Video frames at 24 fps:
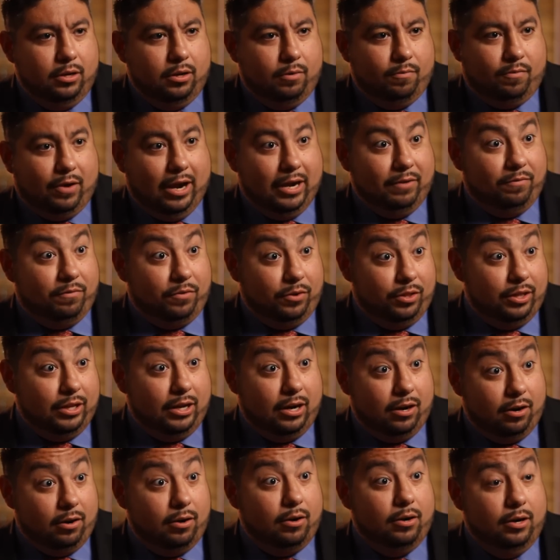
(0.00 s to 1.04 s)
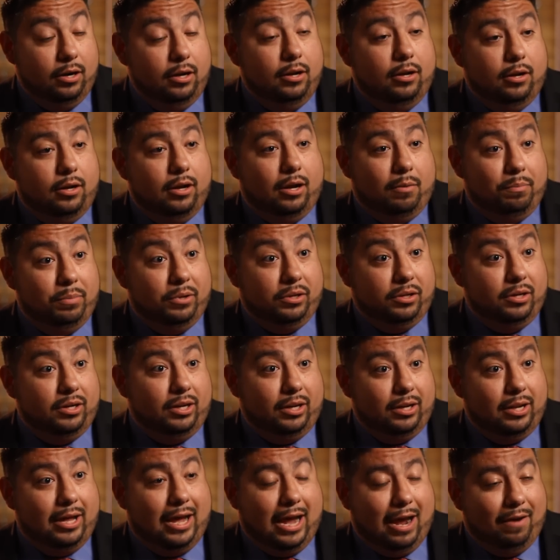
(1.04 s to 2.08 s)
fight for their ability
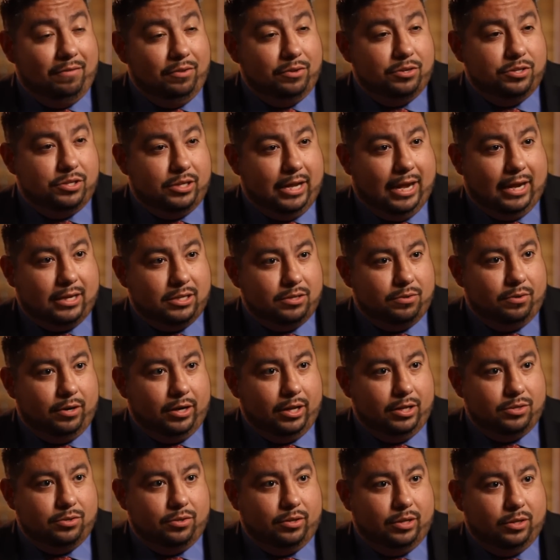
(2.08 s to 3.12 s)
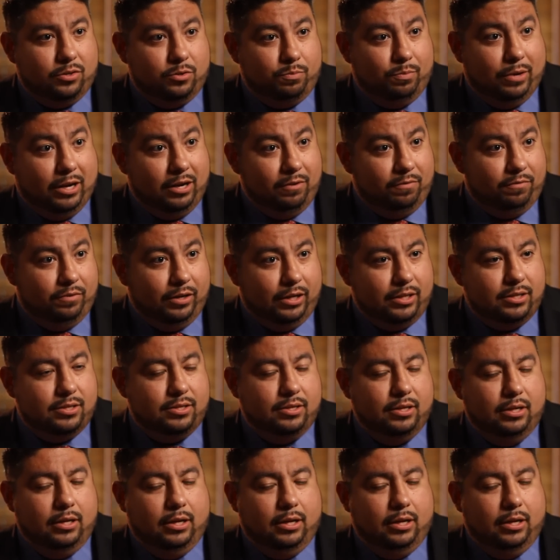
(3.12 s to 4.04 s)
to have those tax credits or those benefits